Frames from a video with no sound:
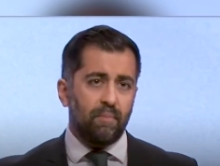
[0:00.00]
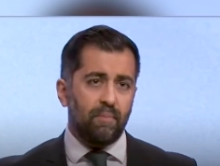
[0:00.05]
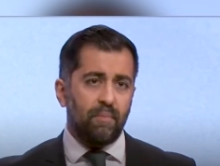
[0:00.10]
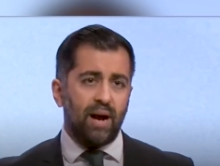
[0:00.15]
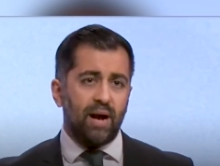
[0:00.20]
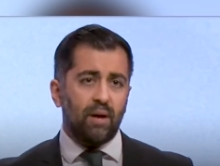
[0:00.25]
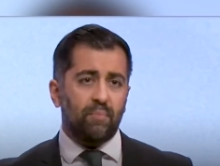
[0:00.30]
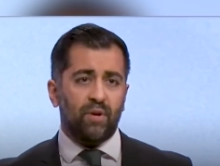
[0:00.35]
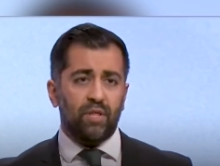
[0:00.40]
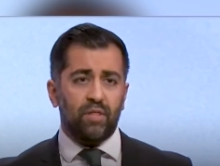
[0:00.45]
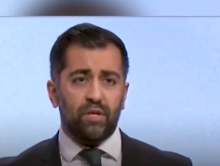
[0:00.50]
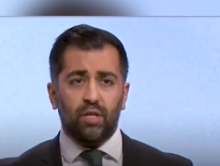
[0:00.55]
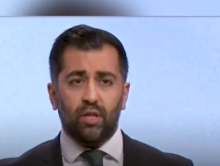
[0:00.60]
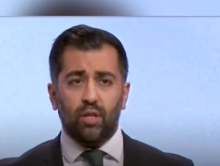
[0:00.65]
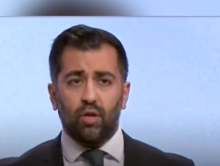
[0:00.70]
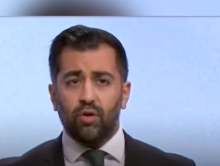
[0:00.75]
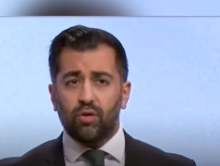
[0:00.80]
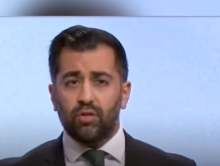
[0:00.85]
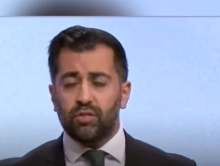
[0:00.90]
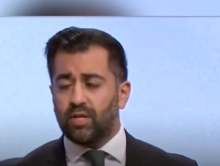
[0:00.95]
my brother
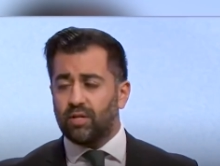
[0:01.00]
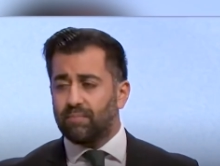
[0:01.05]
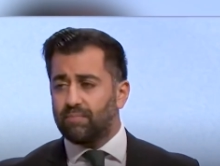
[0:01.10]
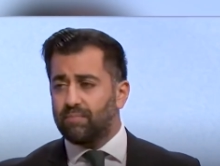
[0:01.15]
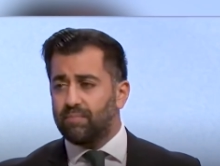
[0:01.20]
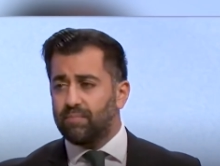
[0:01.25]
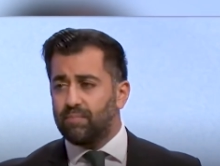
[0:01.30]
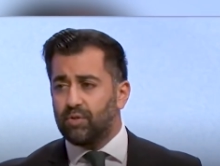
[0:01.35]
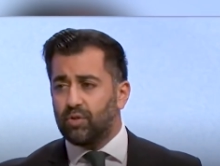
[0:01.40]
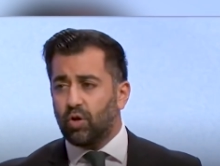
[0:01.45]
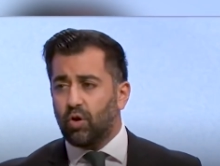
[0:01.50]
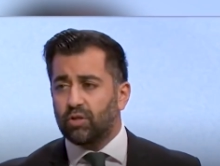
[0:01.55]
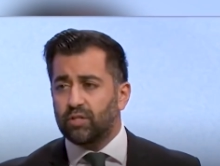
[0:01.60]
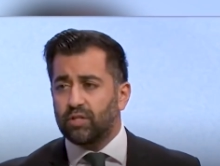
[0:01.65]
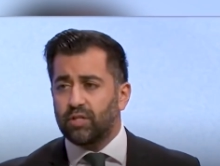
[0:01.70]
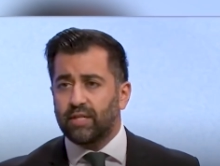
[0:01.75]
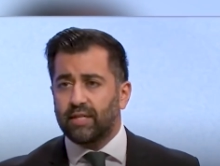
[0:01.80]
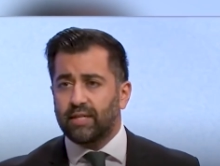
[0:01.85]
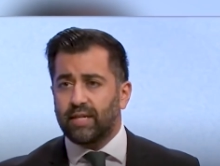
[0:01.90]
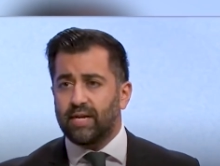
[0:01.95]
in law is a
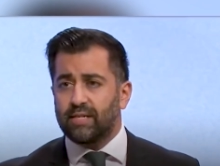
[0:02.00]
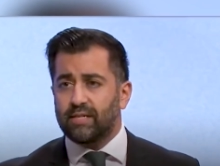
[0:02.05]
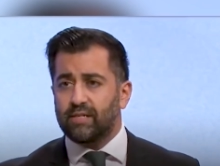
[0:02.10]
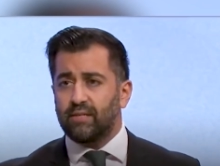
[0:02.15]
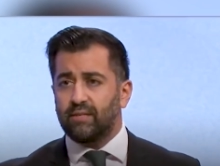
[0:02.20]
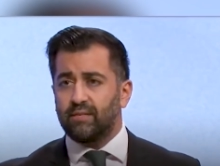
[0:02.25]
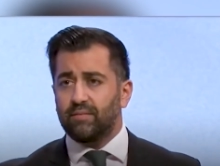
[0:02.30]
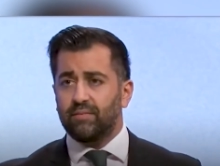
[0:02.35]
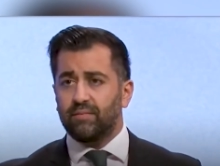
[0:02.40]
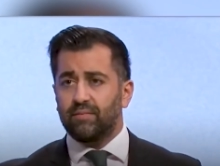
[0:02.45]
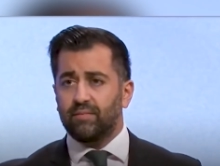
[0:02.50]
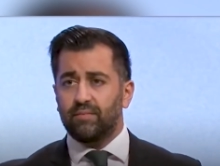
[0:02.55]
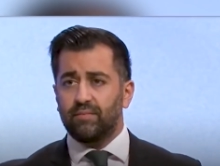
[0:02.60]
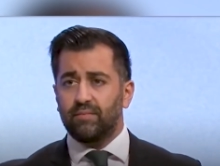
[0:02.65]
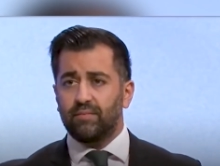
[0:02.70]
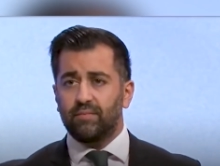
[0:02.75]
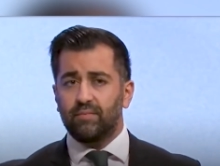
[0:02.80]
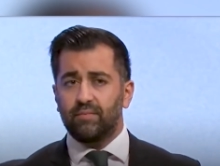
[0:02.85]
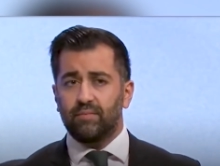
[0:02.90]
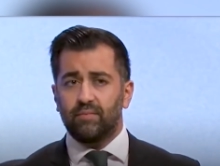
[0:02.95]
doctor in Gaza.
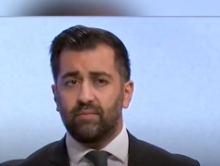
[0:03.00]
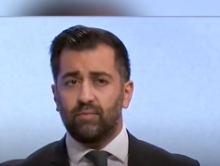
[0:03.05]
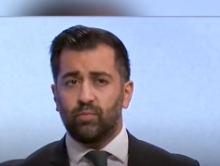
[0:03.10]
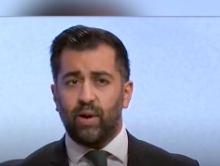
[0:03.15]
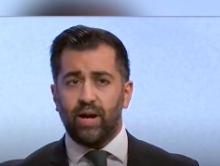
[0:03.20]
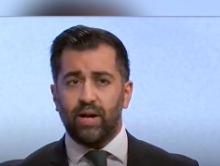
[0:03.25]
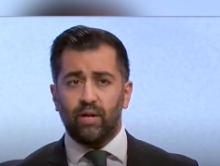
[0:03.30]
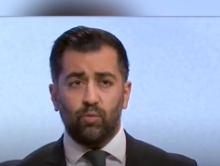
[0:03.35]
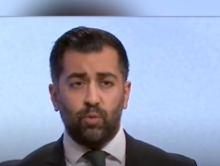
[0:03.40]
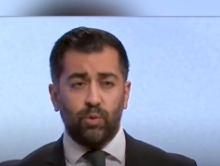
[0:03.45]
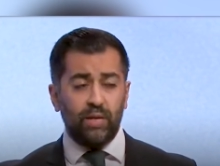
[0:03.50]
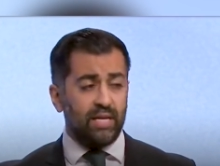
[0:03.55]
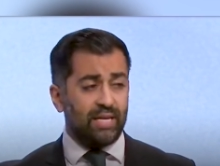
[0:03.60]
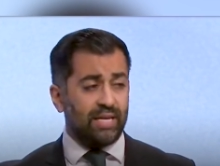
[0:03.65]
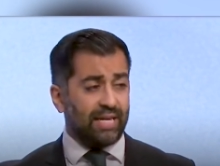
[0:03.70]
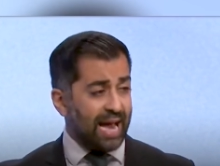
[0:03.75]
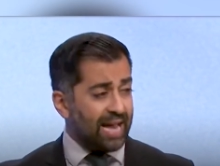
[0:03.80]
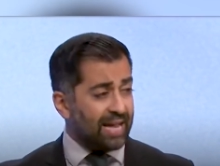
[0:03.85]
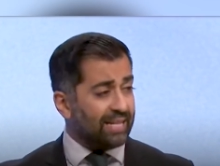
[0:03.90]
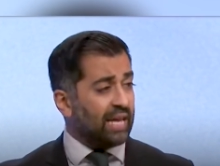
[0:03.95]
When we
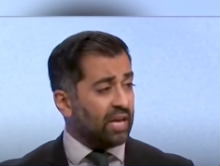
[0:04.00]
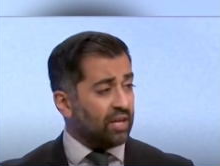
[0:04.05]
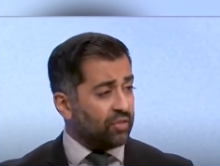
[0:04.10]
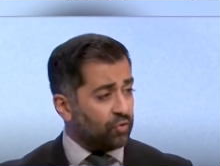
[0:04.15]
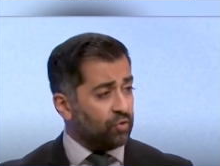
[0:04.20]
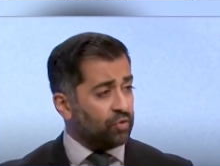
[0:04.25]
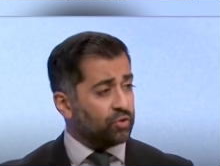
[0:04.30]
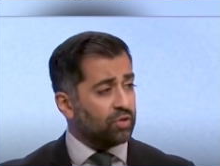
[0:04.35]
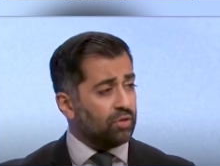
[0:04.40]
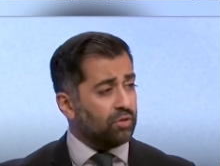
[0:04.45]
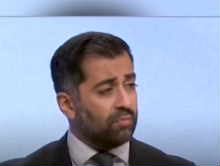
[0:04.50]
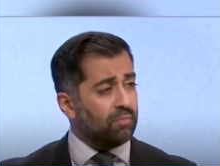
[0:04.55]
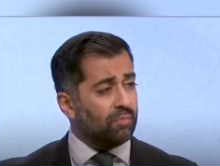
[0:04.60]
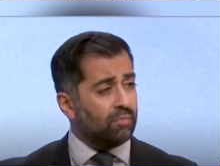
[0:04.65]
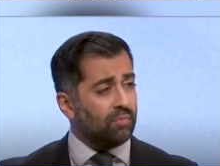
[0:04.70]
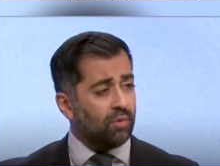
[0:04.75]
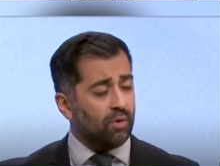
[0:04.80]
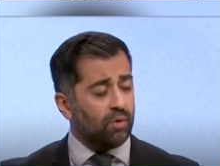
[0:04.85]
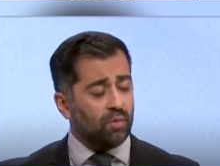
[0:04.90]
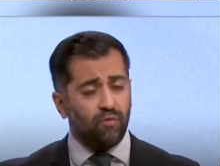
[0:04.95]
can get through to
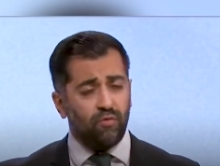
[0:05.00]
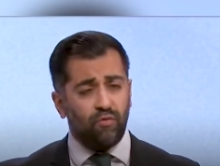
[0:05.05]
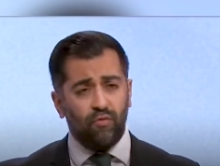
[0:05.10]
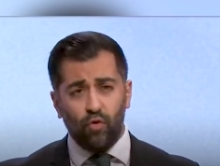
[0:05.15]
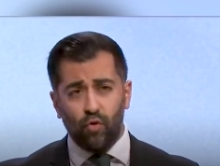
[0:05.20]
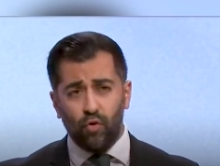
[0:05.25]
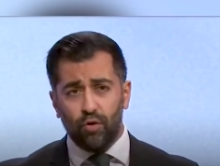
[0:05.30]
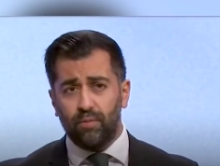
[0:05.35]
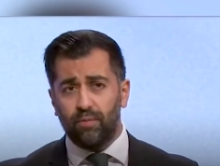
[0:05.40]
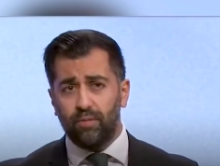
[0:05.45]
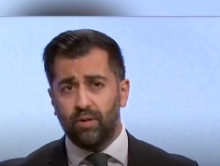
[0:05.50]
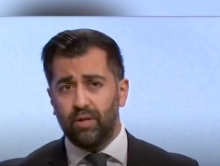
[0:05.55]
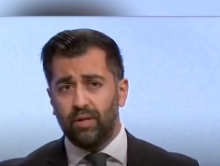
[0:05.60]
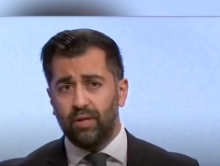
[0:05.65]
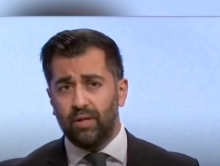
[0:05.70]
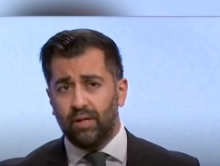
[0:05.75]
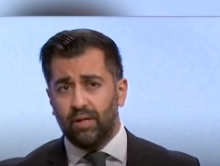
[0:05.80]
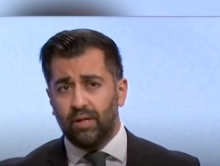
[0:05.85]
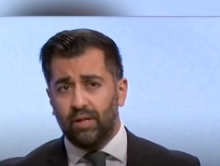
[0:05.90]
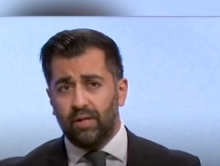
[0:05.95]
him on the phone,
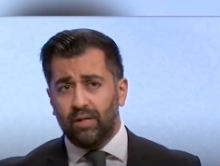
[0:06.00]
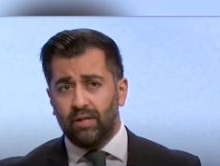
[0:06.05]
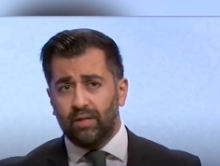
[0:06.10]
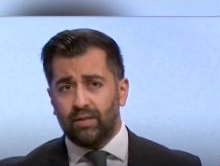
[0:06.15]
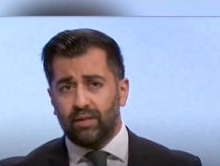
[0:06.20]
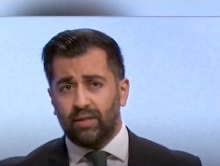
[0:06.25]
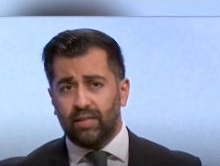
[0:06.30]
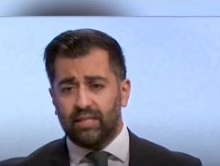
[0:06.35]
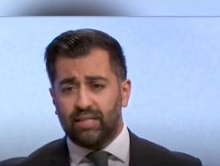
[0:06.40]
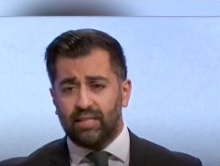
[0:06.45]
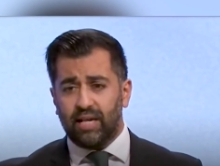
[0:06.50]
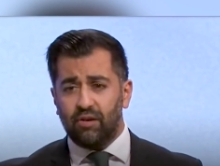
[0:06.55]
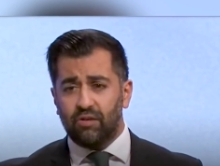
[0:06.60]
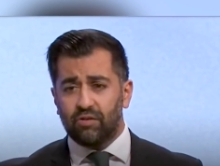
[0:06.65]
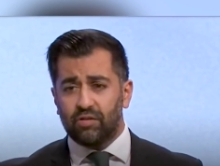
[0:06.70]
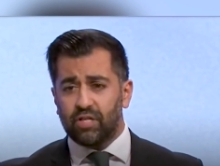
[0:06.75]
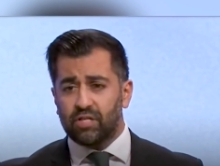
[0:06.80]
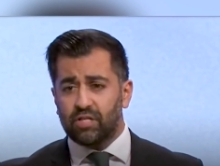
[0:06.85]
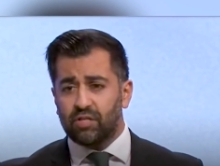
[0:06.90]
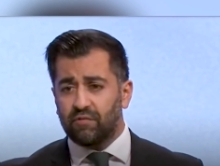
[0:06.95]
he
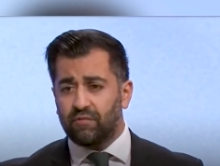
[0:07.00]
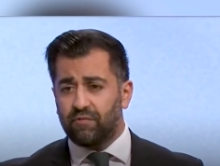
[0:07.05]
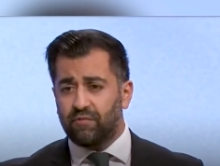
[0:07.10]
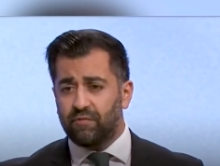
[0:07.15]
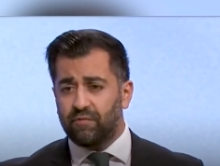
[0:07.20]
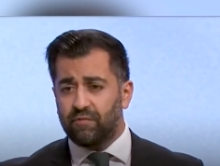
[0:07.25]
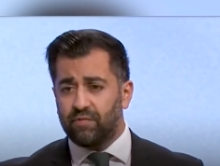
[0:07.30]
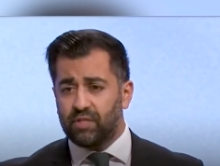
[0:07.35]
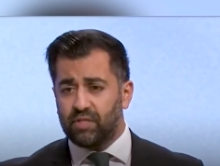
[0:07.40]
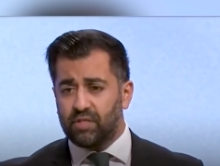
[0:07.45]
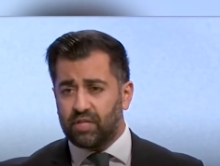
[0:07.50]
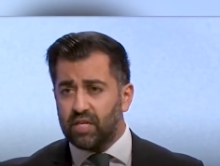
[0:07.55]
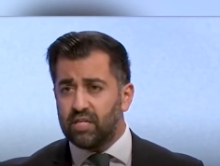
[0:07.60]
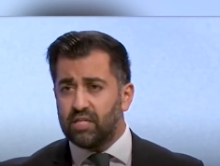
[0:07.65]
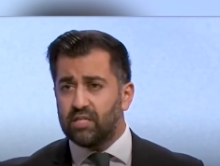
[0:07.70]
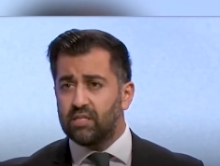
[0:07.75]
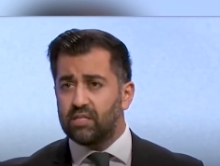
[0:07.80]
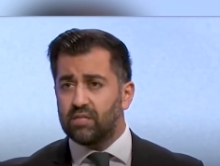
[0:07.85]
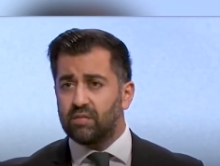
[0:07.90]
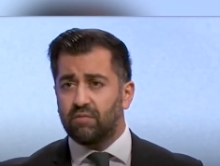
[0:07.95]
tells us of
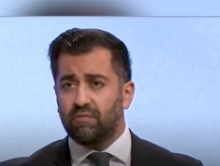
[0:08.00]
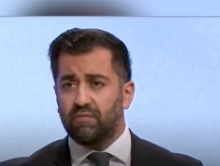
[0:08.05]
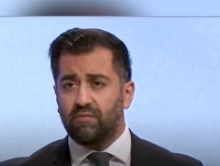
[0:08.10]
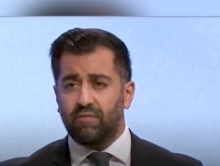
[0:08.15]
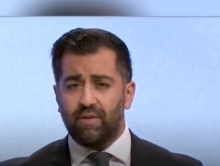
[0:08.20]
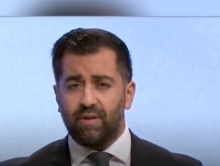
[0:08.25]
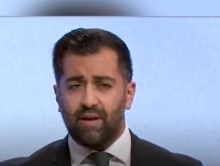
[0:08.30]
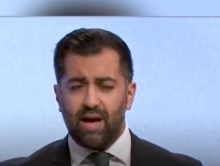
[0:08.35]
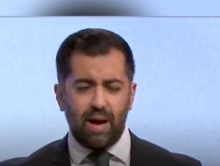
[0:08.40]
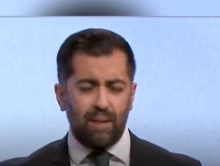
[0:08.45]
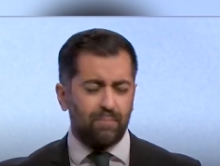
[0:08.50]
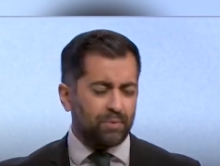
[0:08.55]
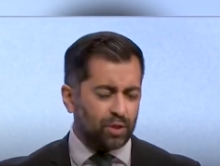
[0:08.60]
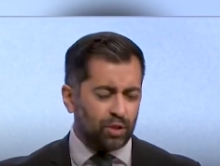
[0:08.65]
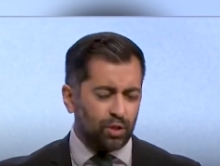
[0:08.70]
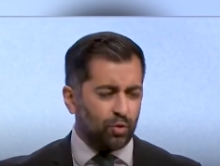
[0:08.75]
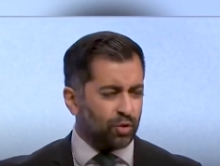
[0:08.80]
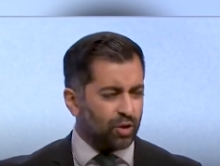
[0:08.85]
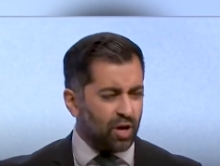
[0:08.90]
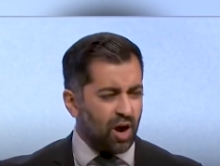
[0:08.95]
scenes of
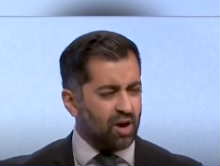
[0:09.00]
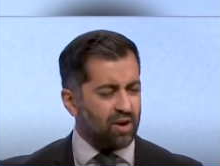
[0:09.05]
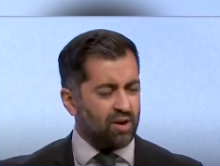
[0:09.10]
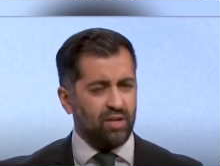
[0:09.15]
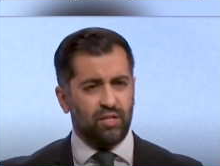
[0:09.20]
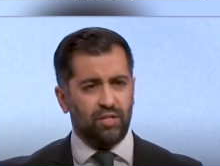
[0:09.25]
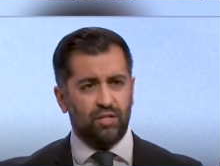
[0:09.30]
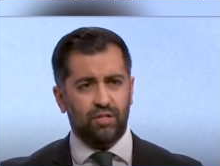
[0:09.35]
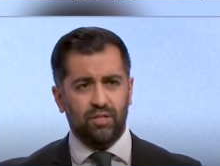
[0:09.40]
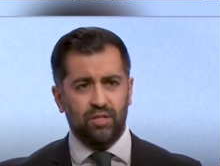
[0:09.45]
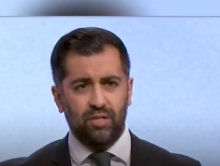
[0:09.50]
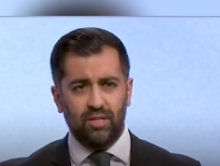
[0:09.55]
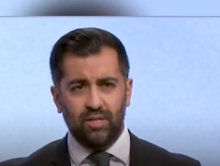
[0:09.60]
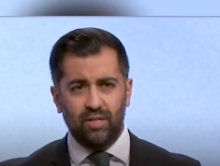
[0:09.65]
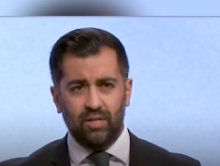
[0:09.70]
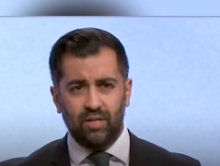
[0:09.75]
absolute carnage